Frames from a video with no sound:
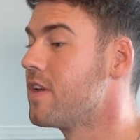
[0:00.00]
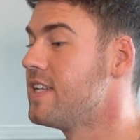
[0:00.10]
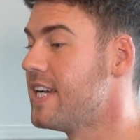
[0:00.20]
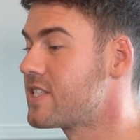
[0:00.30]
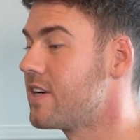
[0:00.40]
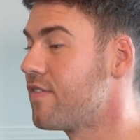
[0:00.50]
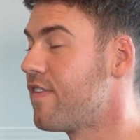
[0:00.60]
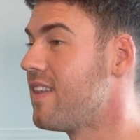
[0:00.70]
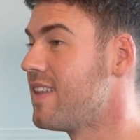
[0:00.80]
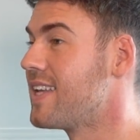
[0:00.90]
Yesterday
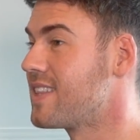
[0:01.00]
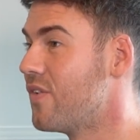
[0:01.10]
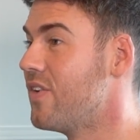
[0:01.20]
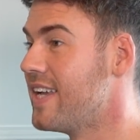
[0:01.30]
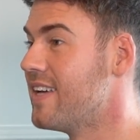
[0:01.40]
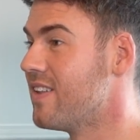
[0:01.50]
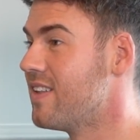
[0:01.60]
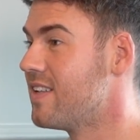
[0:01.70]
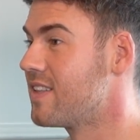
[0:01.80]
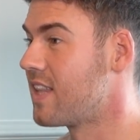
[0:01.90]
felt like
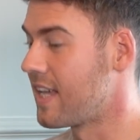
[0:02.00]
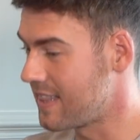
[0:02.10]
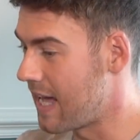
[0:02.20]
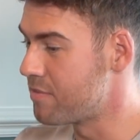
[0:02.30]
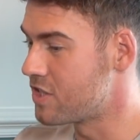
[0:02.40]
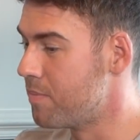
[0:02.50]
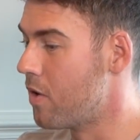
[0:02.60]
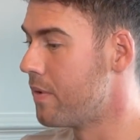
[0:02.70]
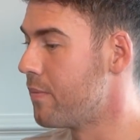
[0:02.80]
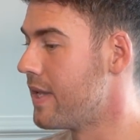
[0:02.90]
that was the
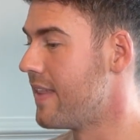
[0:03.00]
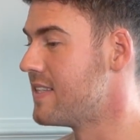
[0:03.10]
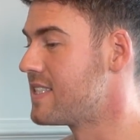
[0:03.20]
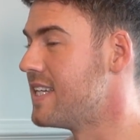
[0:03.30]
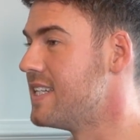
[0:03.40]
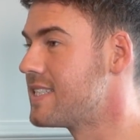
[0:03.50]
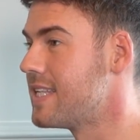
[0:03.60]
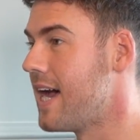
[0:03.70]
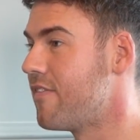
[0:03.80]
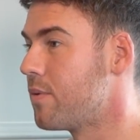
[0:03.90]
moment within the season
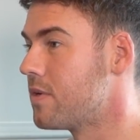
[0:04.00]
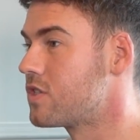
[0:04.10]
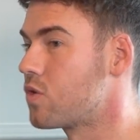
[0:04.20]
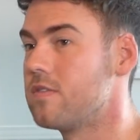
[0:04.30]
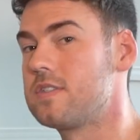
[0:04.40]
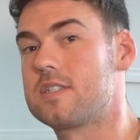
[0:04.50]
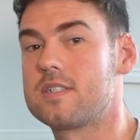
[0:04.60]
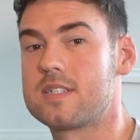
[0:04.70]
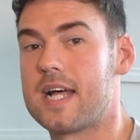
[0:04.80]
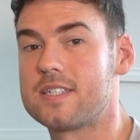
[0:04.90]
that everyone sort of
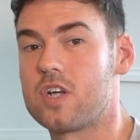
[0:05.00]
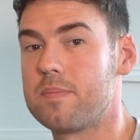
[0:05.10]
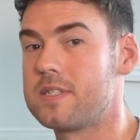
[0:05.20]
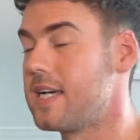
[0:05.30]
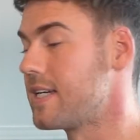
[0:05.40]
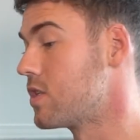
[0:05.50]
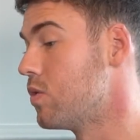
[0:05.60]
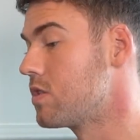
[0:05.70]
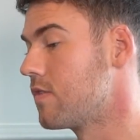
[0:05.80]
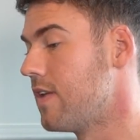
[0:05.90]
stands up and takes notice of